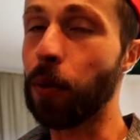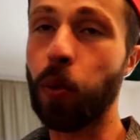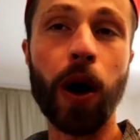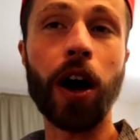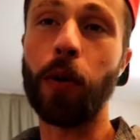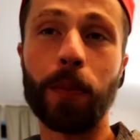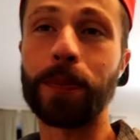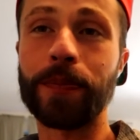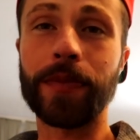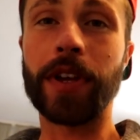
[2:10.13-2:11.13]
wow.
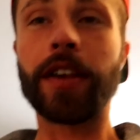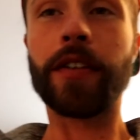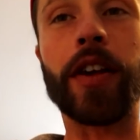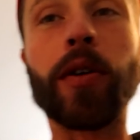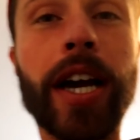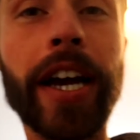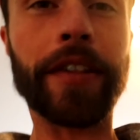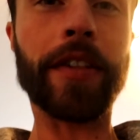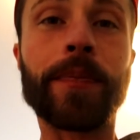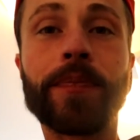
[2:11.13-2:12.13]
So
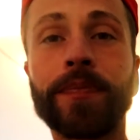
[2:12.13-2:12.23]
guys,